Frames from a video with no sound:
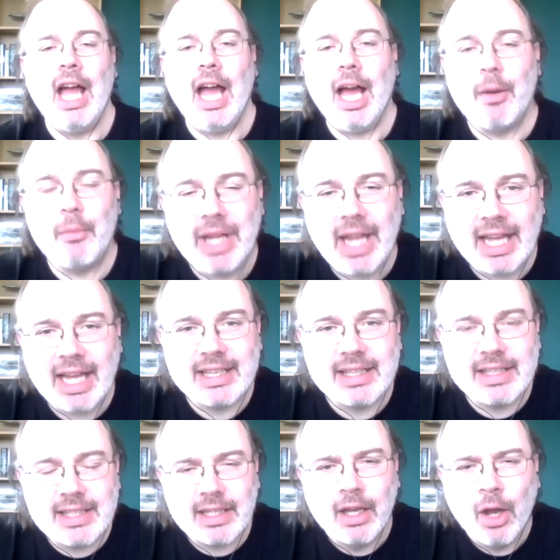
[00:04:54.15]
and we
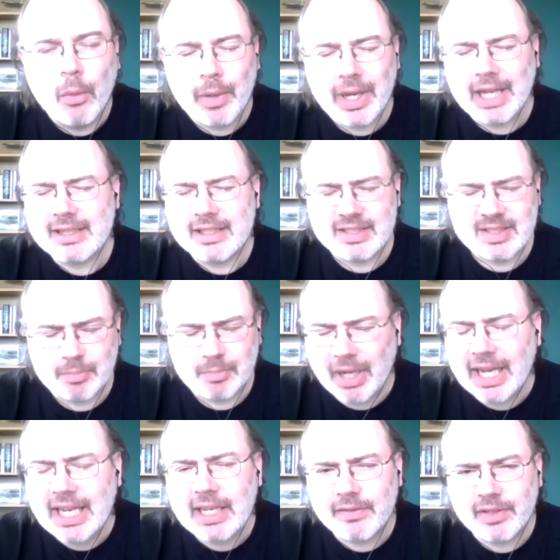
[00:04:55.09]
had the
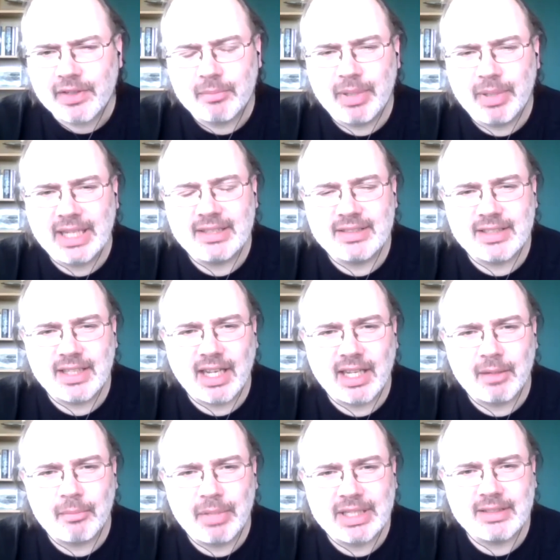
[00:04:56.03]
spine of it based
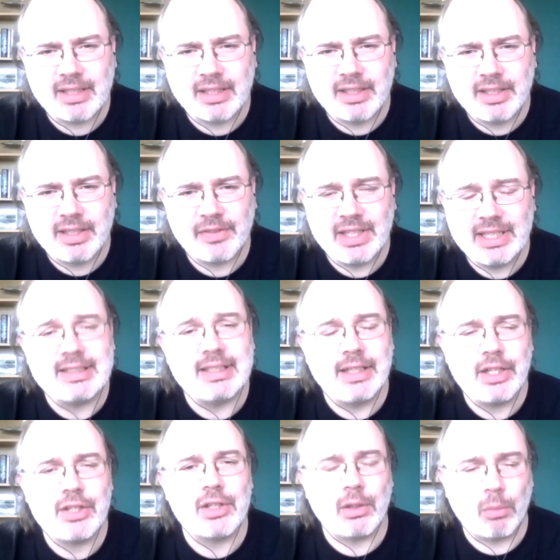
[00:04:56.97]
on Tiffani's
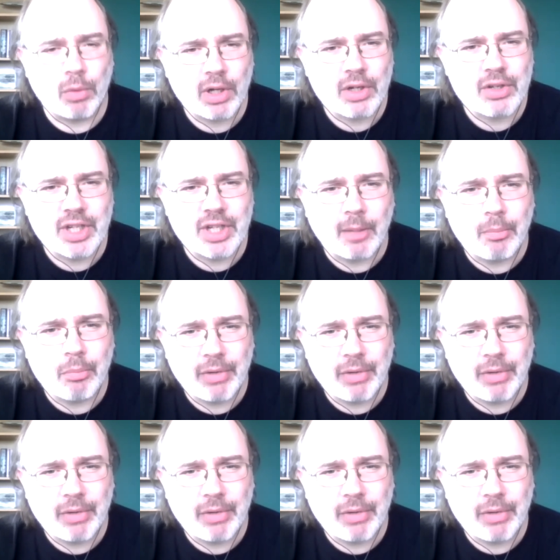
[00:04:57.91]
initial workshop.